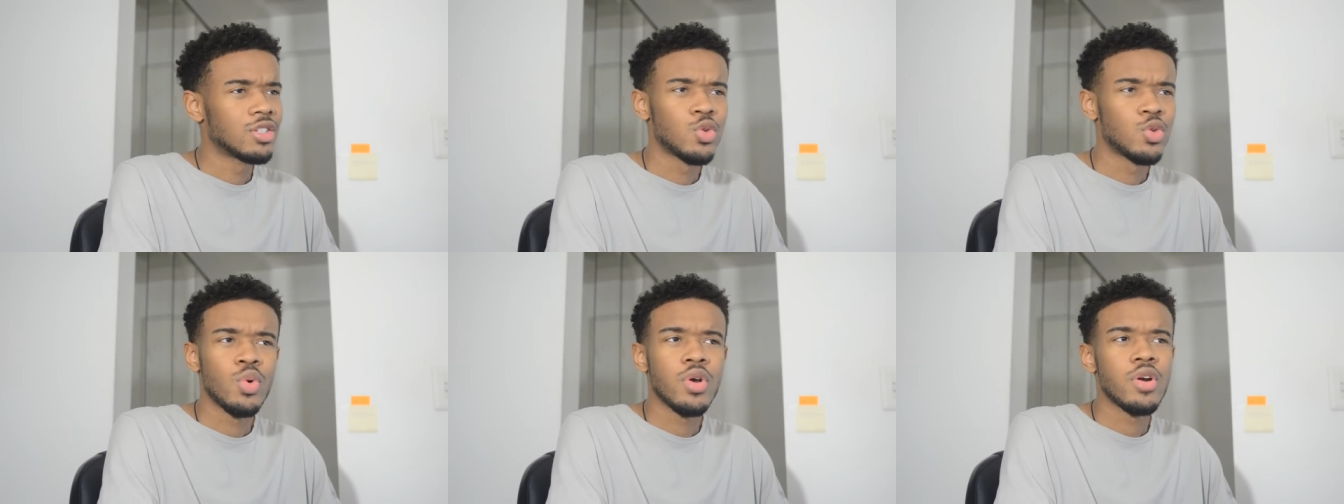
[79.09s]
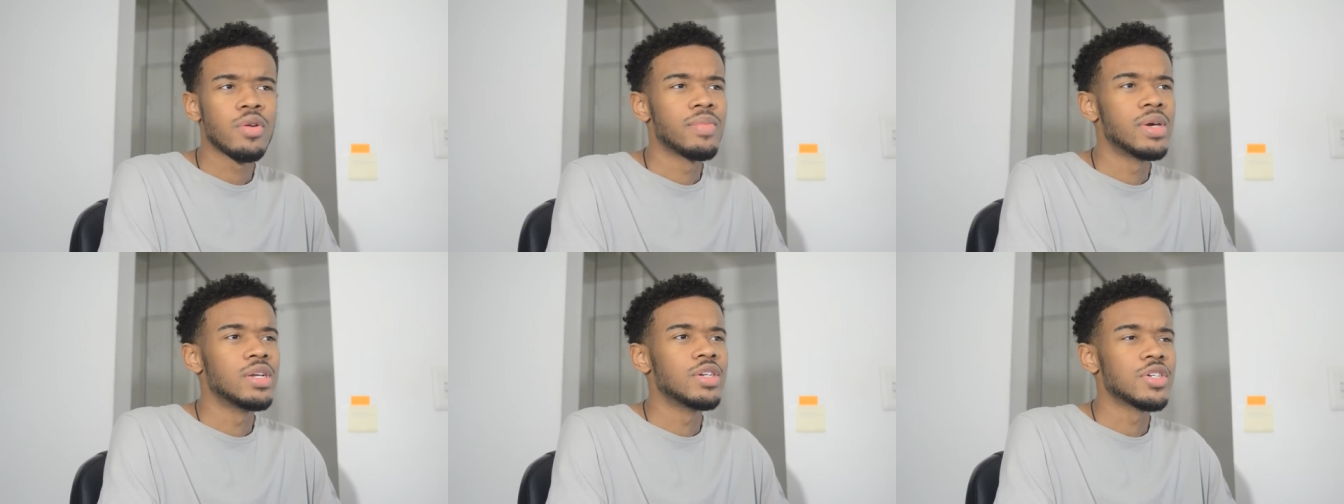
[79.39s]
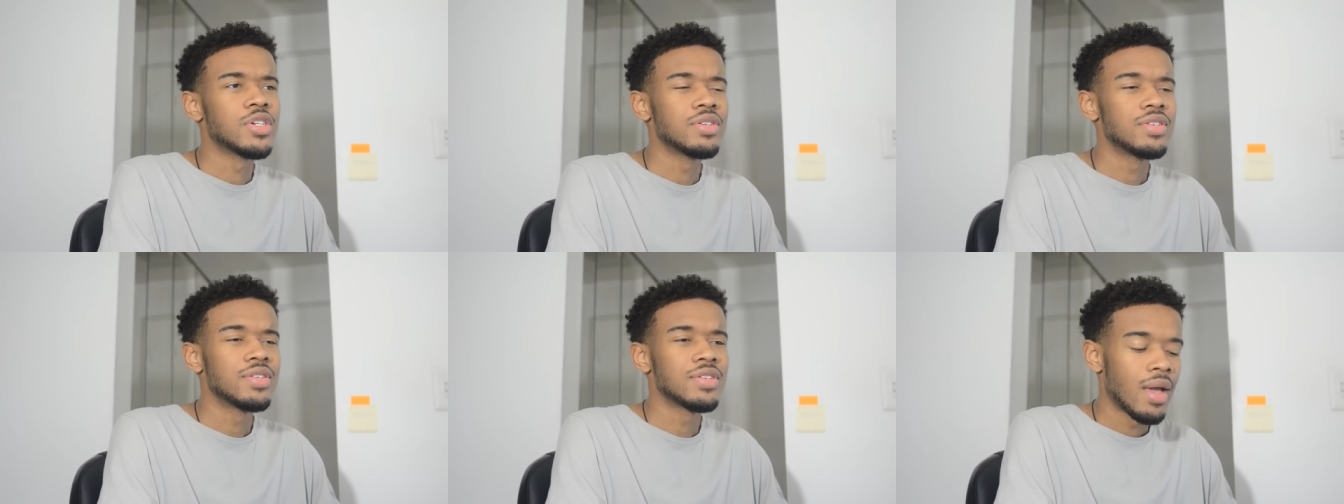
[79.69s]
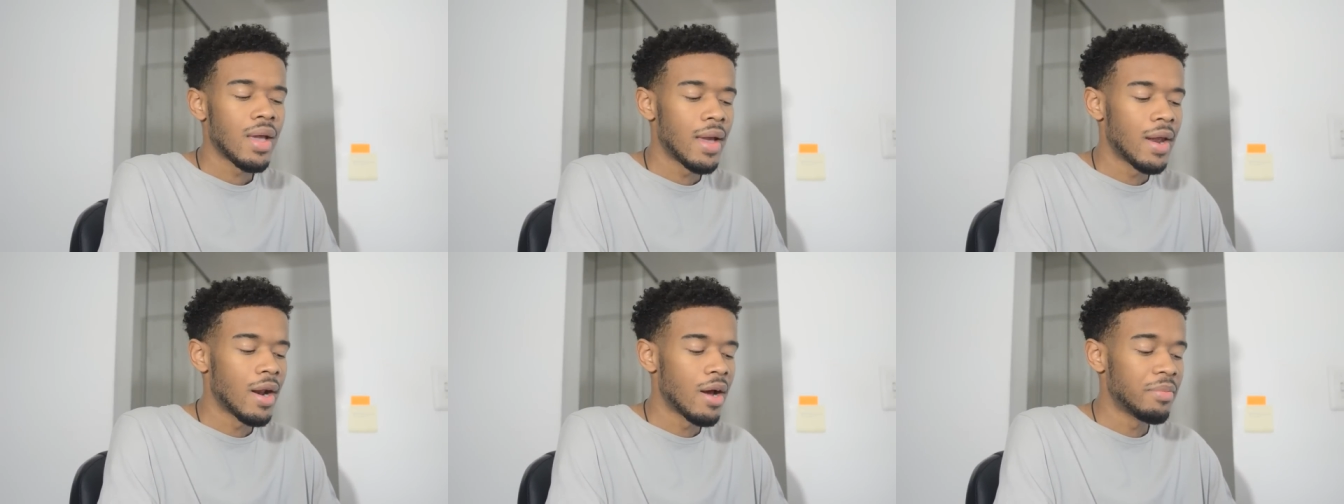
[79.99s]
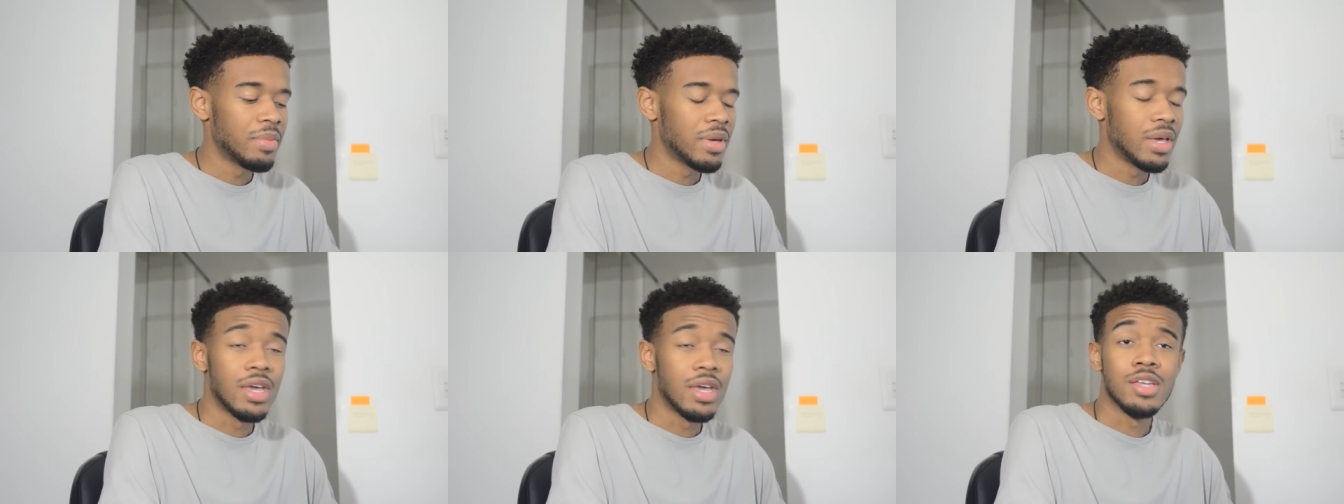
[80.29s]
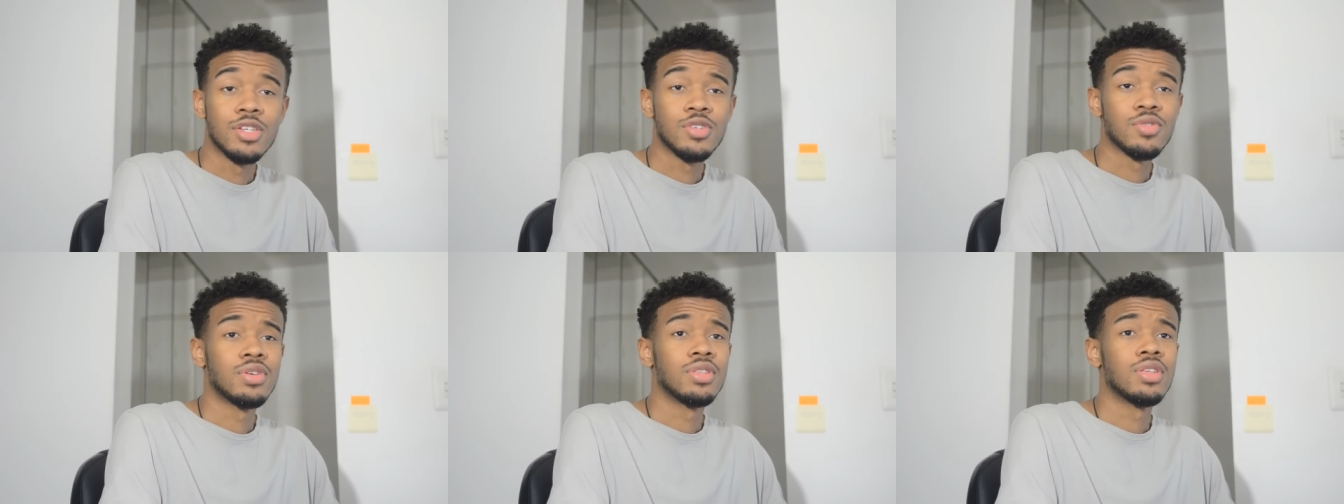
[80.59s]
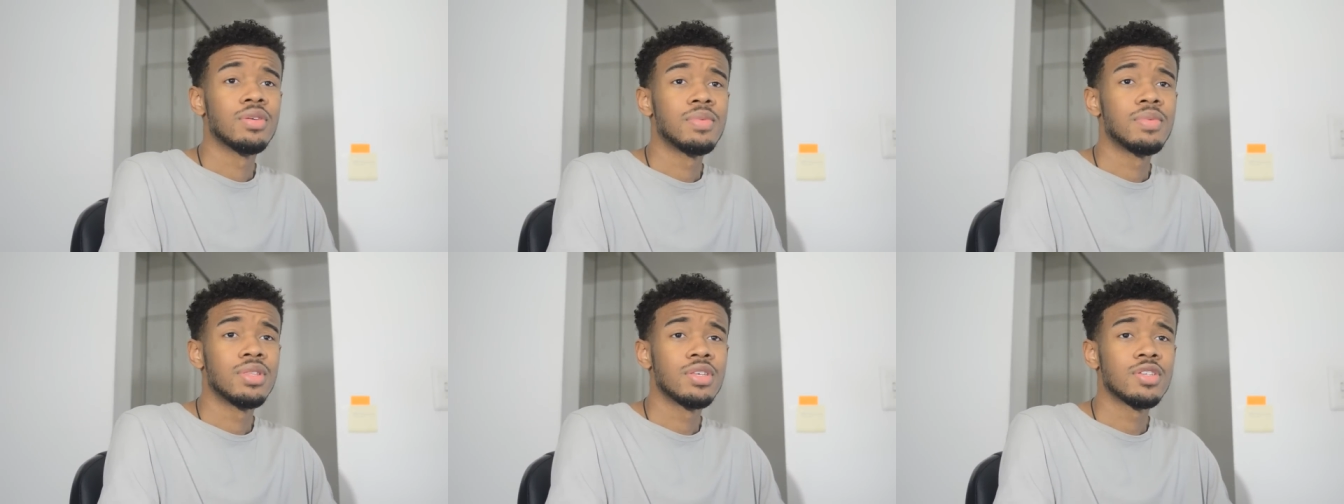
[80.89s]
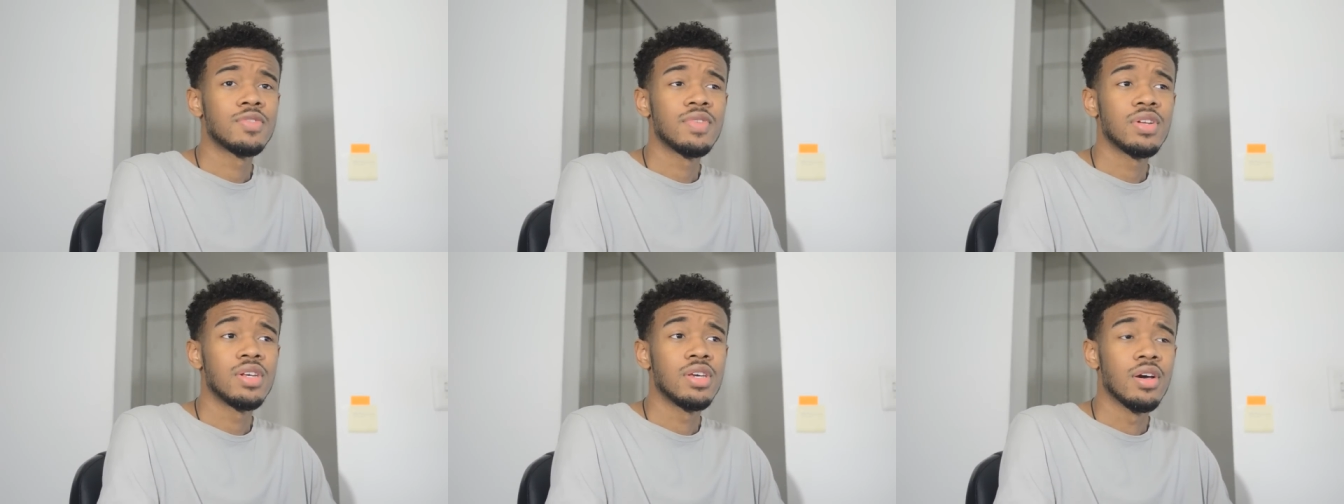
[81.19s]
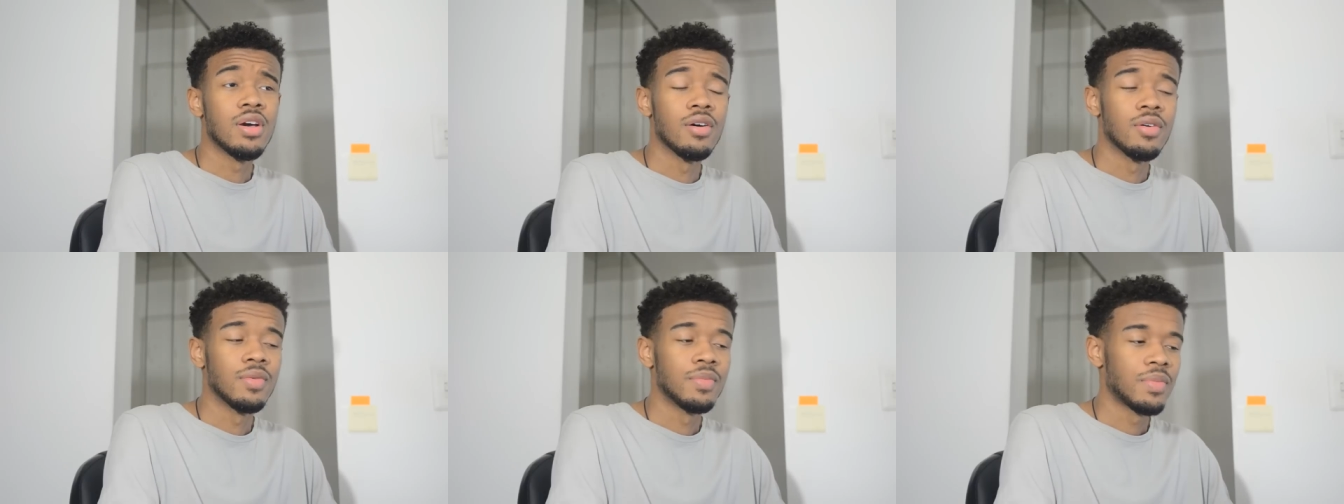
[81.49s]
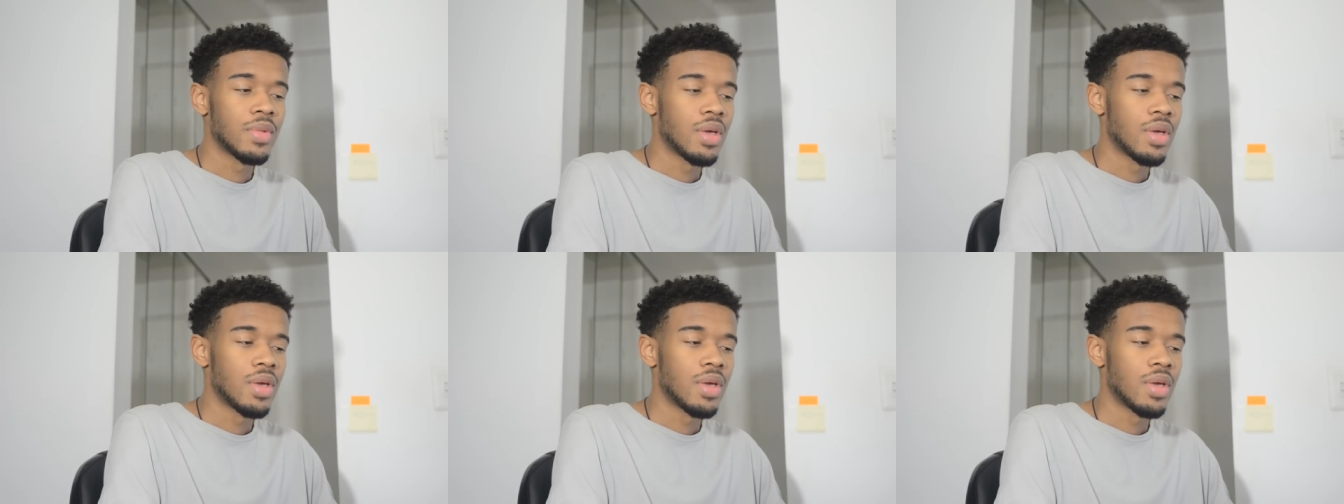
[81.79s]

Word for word: Twitter mentions and I'll be answering them in this video.